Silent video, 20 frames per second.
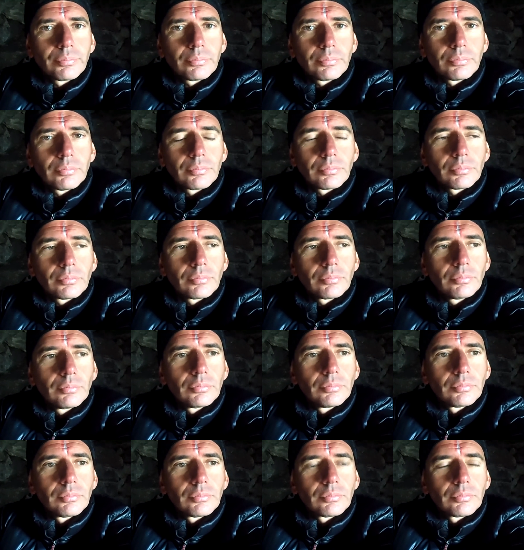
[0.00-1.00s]

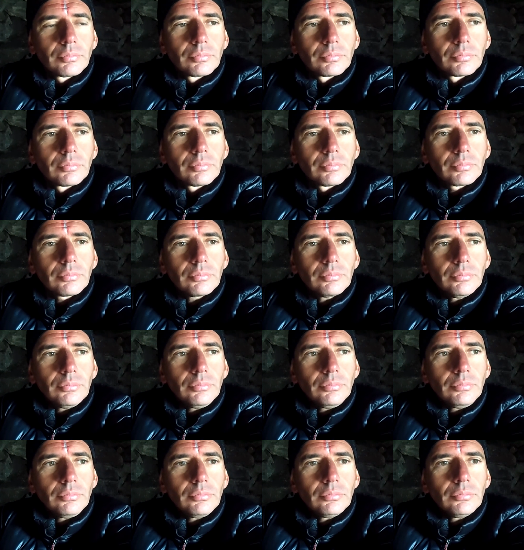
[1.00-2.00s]

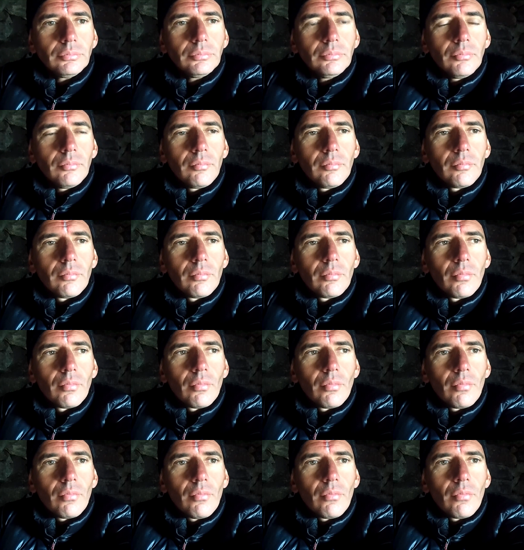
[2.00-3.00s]

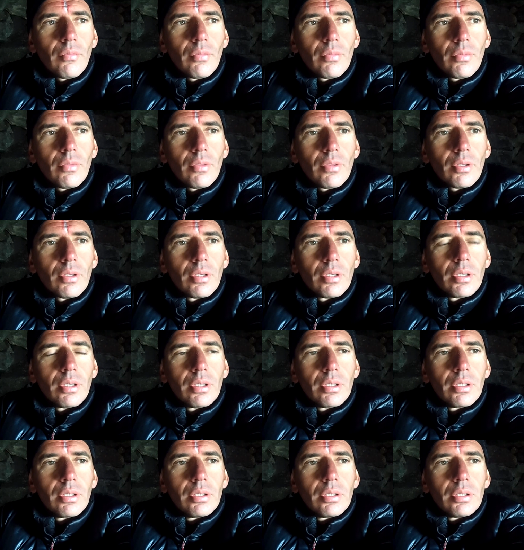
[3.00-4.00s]

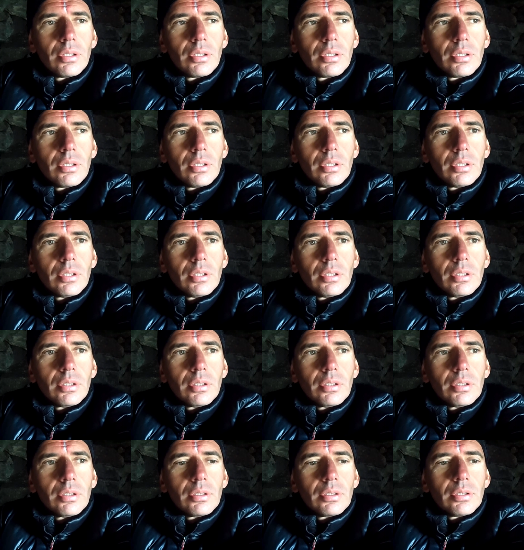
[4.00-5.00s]

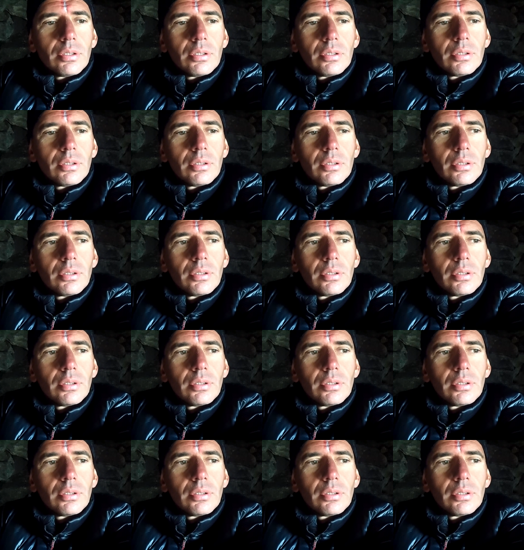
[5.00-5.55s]
Nothing is said.